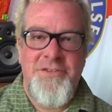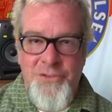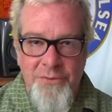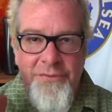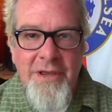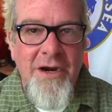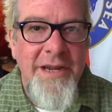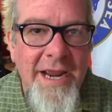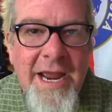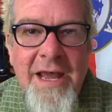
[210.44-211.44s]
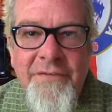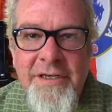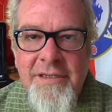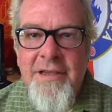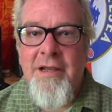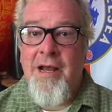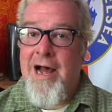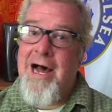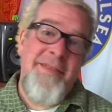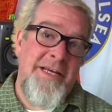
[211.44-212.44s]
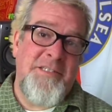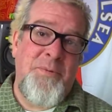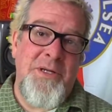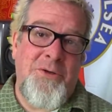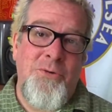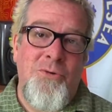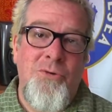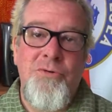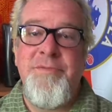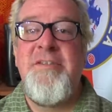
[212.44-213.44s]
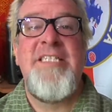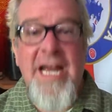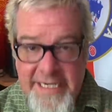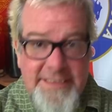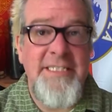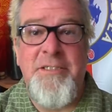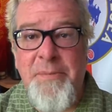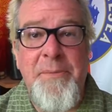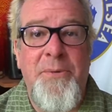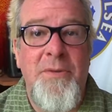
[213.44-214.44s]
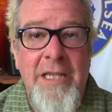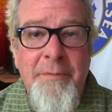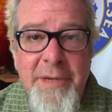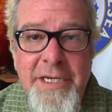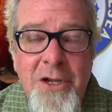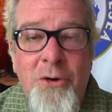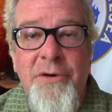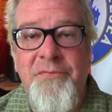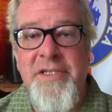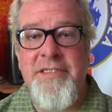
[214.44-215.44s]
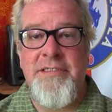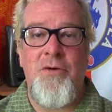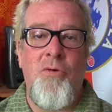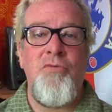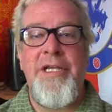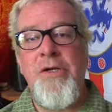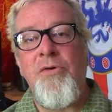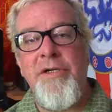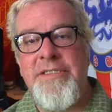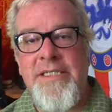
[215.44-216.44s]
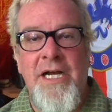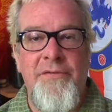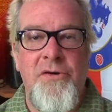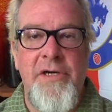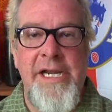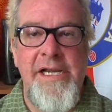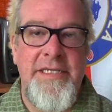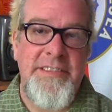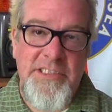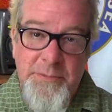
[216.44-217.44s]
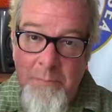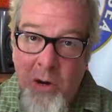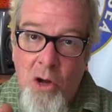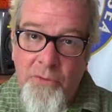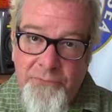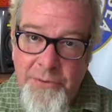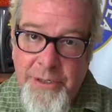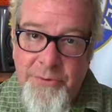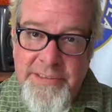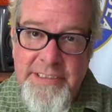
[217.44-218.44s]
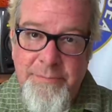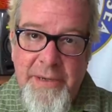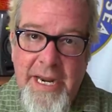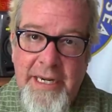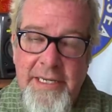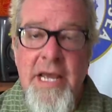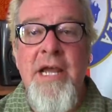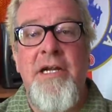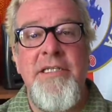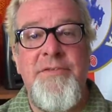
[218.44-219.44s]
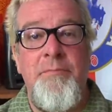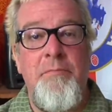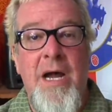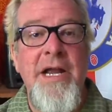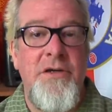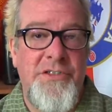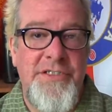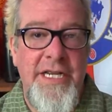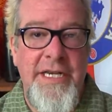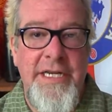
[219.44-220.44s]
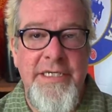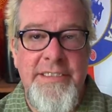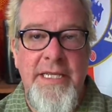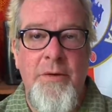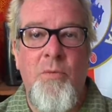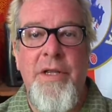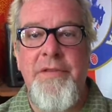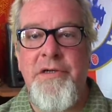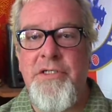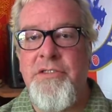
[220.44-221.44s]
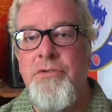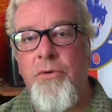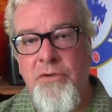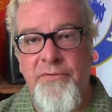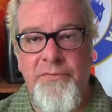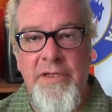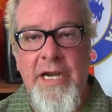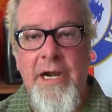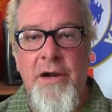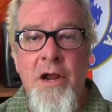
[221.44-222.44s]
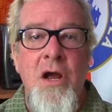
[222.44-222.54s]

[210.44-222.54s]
So there you have it. I think it's pretty cool. Scientist people, let me know if this is only going to cover a small frequency band, because my understanding is that when there's a solar flare